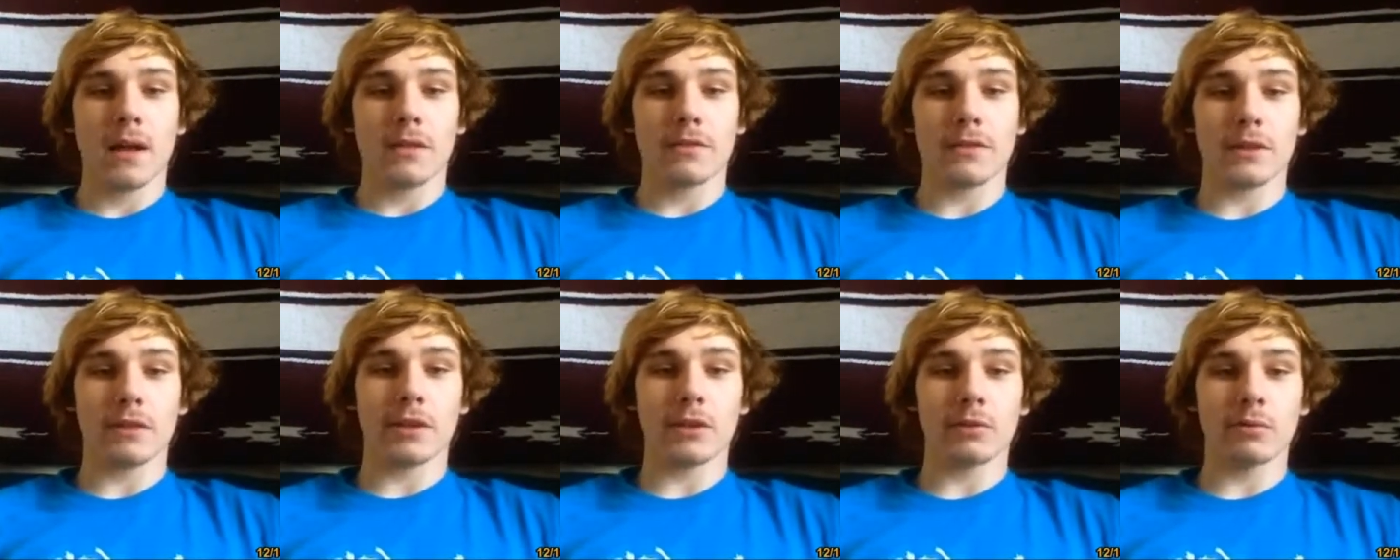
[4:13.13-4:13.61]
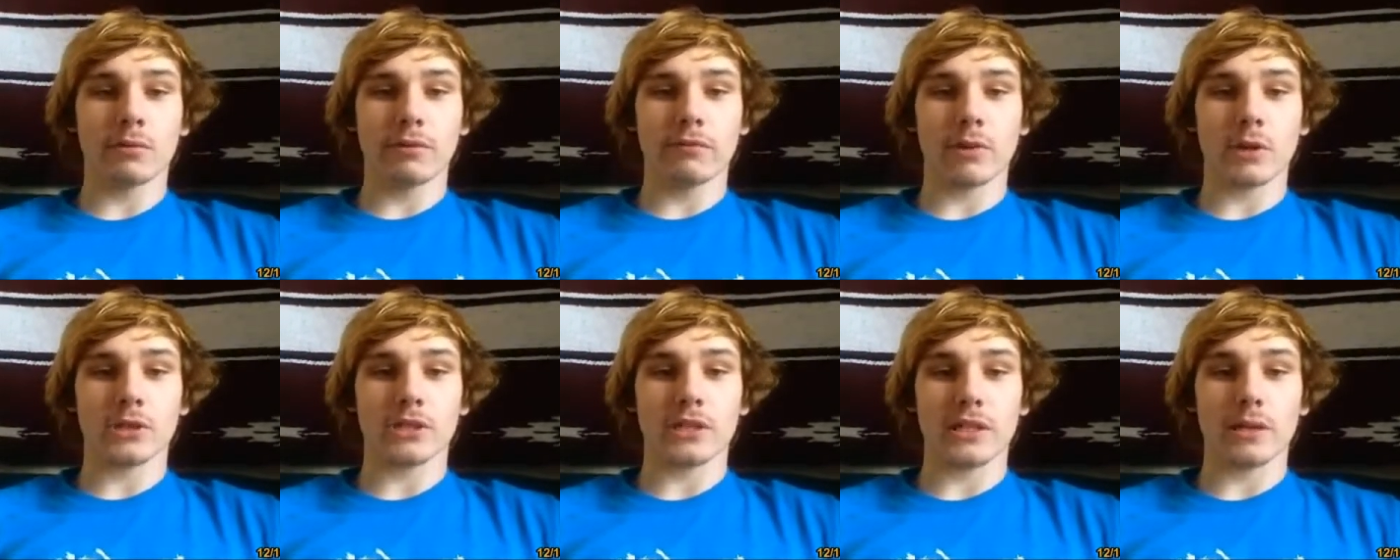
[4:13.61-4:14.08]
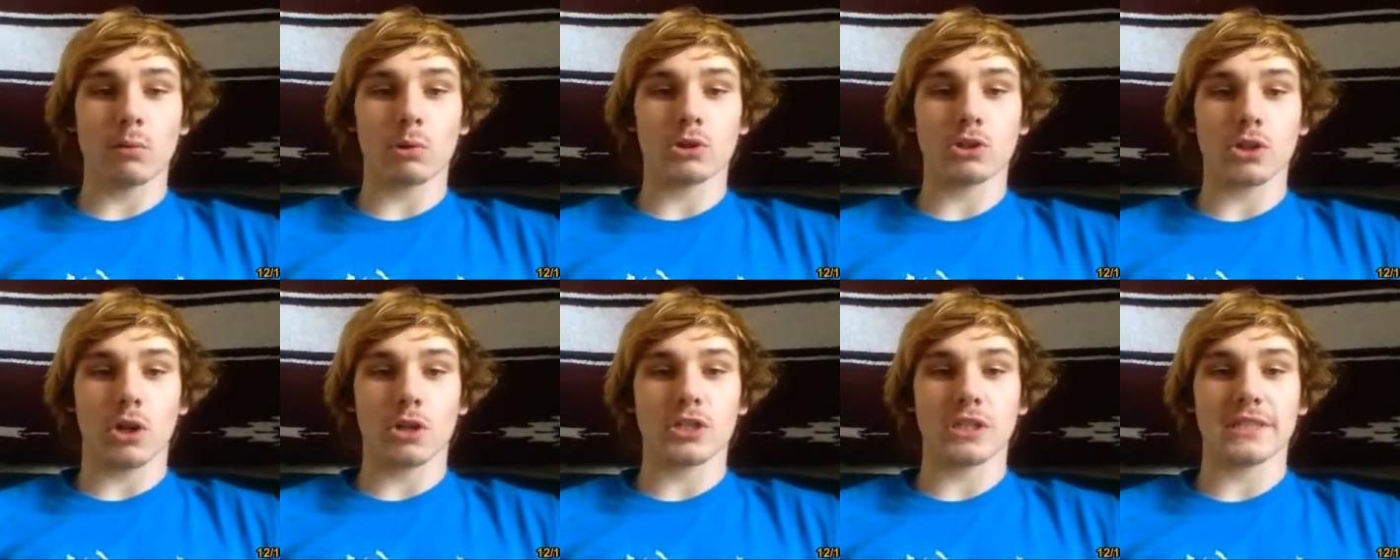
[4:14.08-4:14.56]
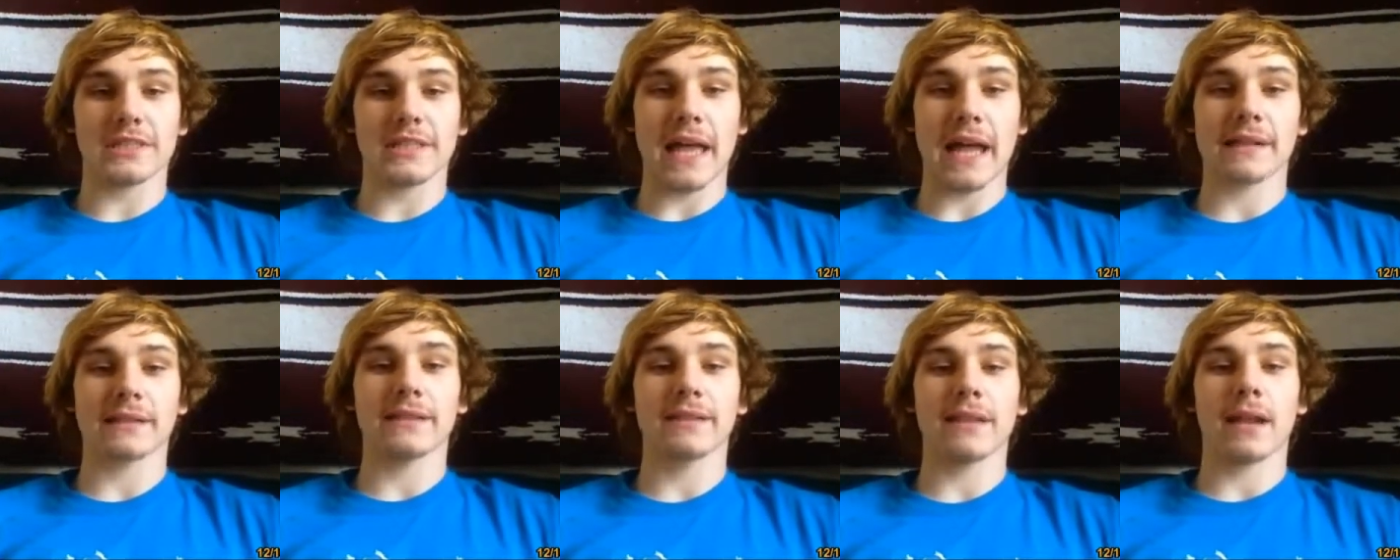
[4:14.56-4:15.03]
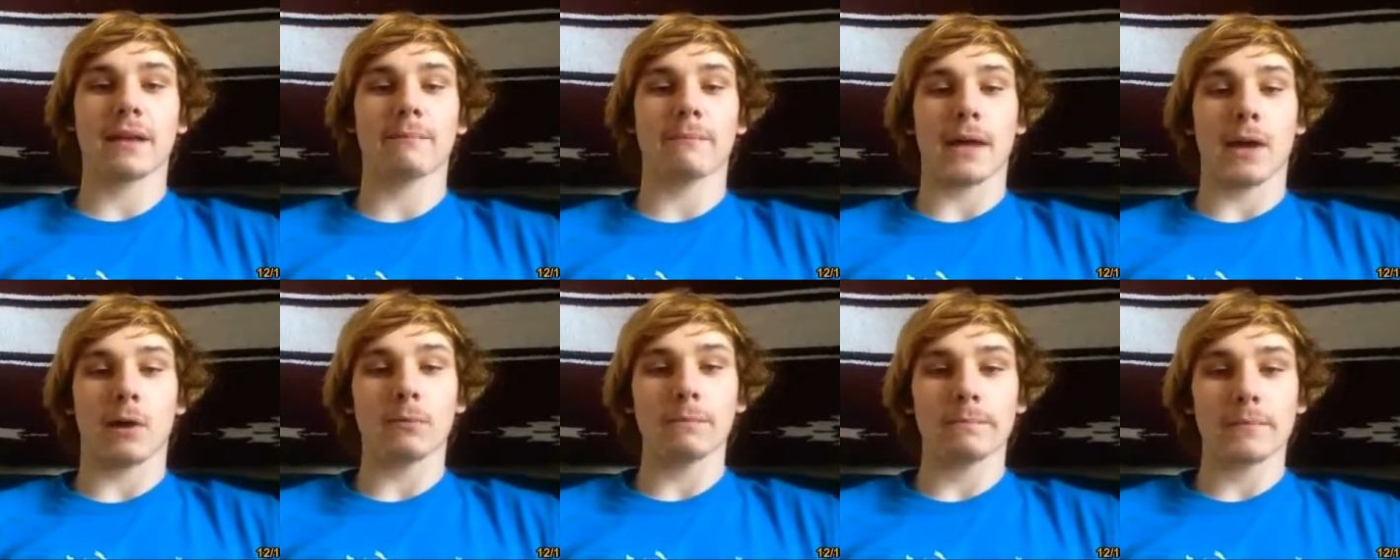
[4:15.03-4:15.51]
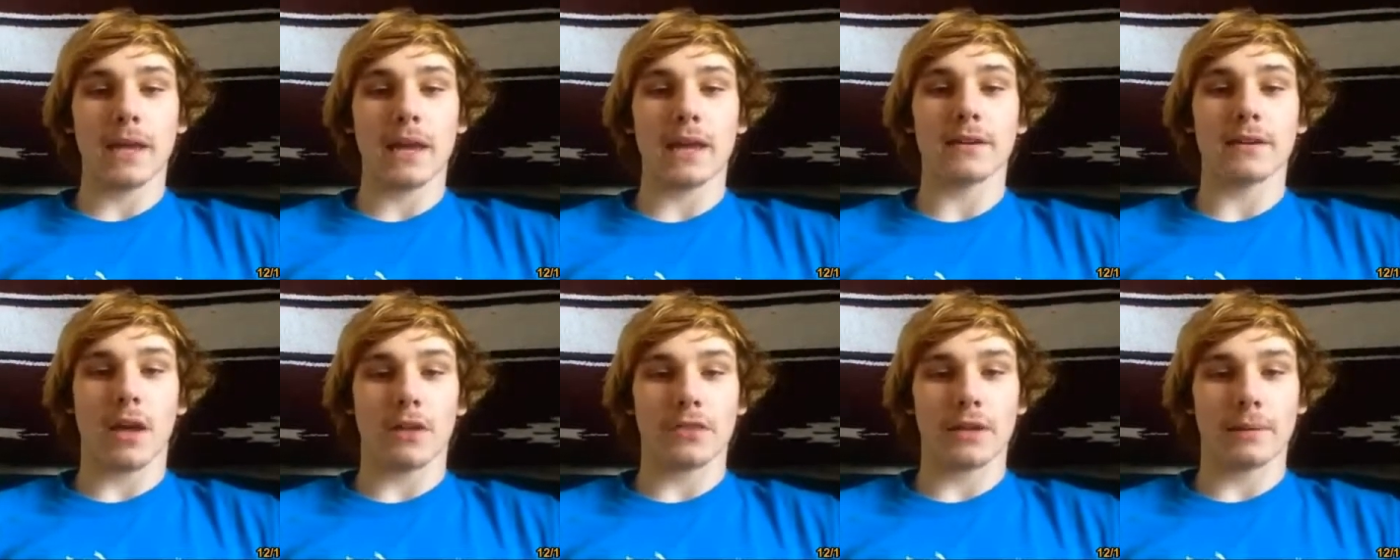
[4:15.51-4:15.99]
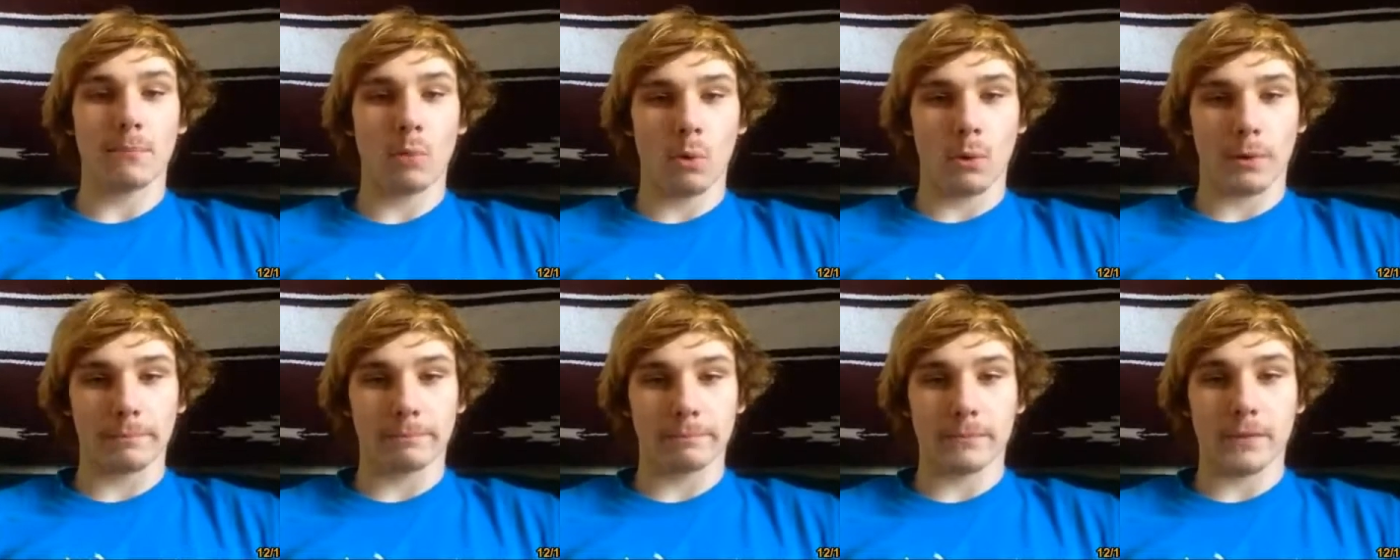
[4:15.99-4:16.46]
then the university will charge exactly that amount and nothing more,